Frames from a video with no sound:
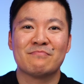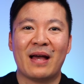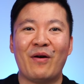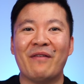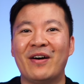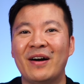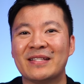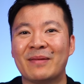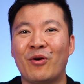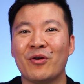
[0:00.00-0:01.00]
However,
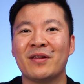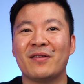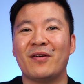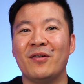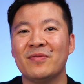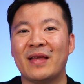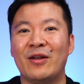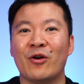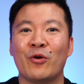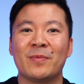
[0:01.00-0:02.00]
it's important to note that
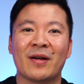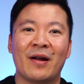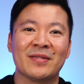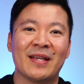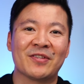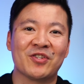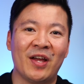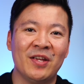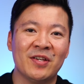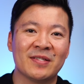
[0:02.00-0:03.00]
no cryptocurrency
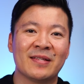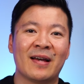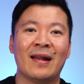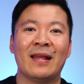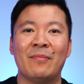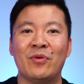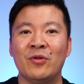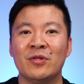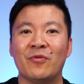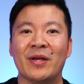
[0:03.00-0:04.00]
exchange is entirely
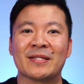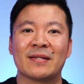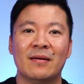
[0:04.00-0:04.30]
immune to risk.